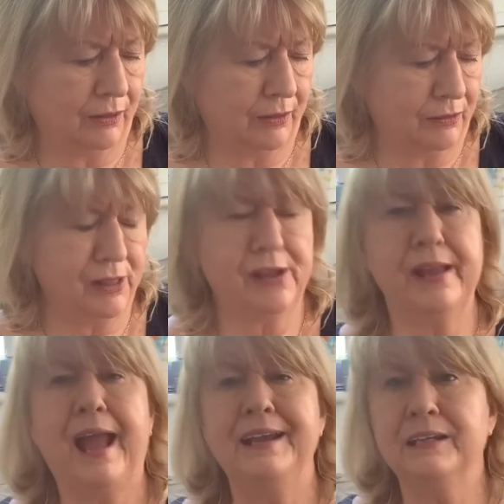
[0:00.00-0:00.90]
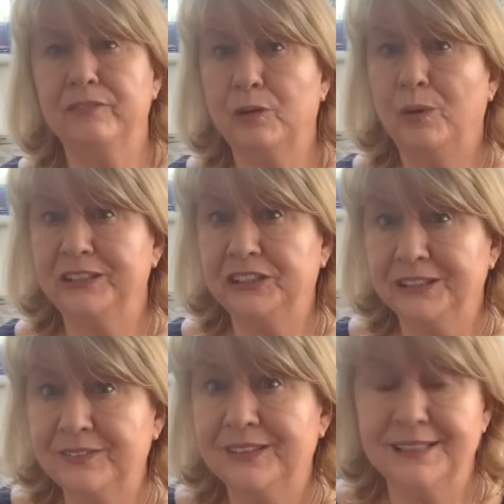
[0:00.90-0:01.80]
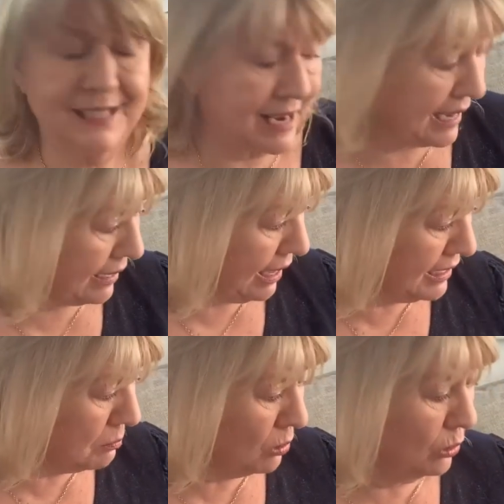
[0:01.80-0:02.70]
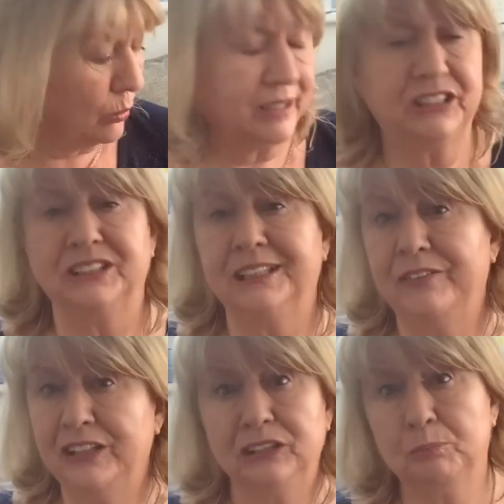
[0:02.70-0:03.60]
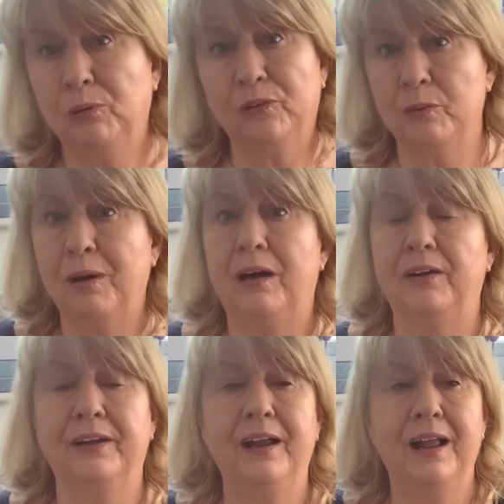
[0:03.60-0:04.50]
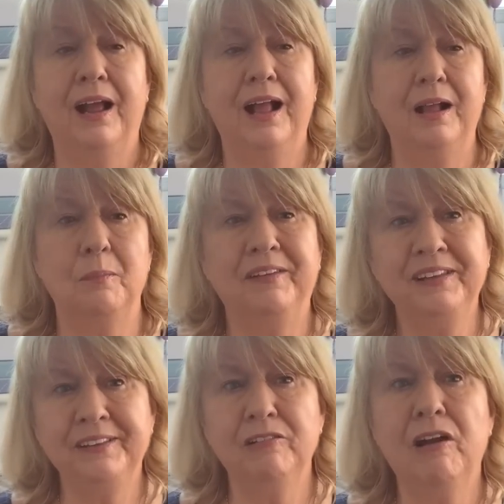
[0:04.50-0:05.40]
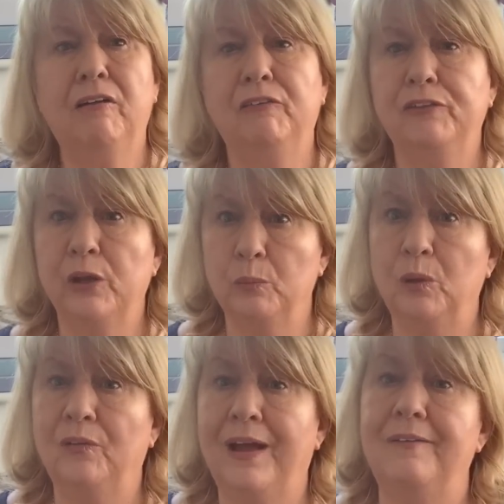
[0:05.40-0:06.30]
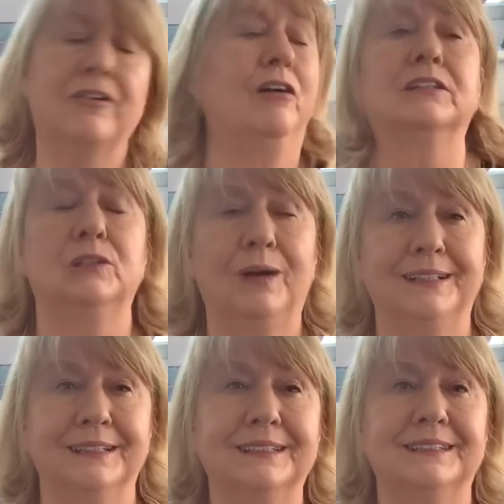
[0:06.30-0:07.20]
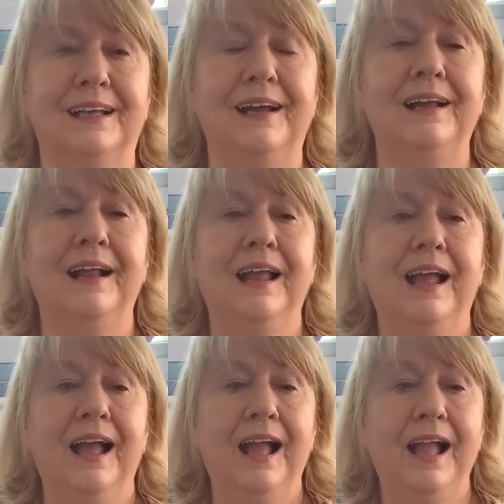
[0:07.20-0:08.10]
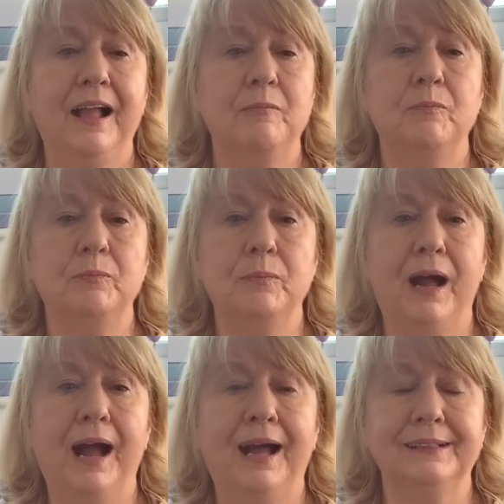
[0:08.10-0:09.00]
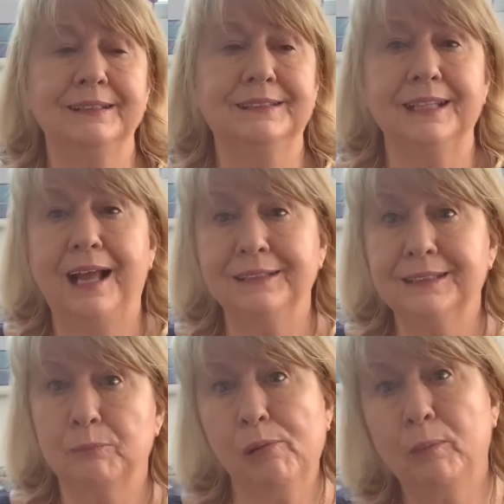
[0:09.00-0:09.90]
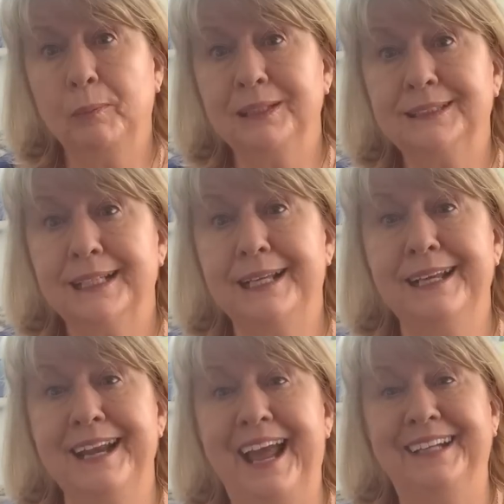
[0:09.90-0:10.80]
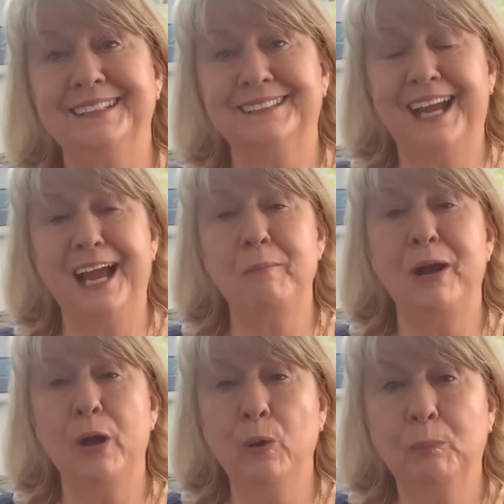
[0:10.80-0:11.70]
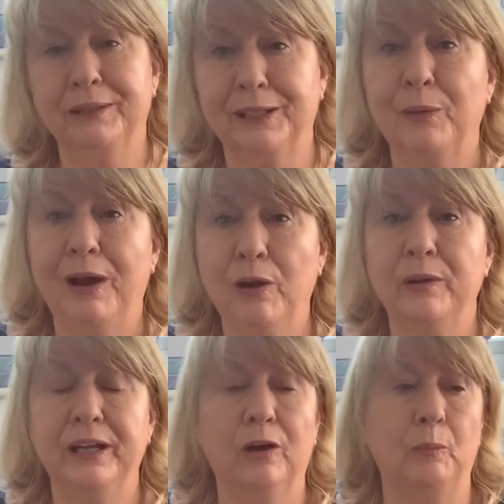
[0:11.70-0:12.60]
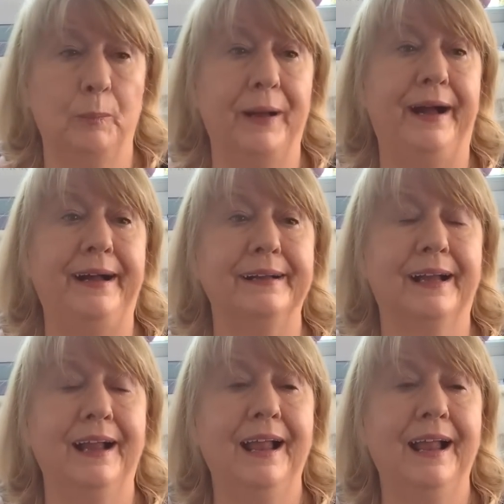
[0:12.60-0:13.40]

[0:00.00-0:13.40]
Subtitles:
the end of the questions for today. Any more questions, if you just put them on. I think there are a few more that I've got to answer, and I'll probably see you next time. I hope I do. I hope you come back,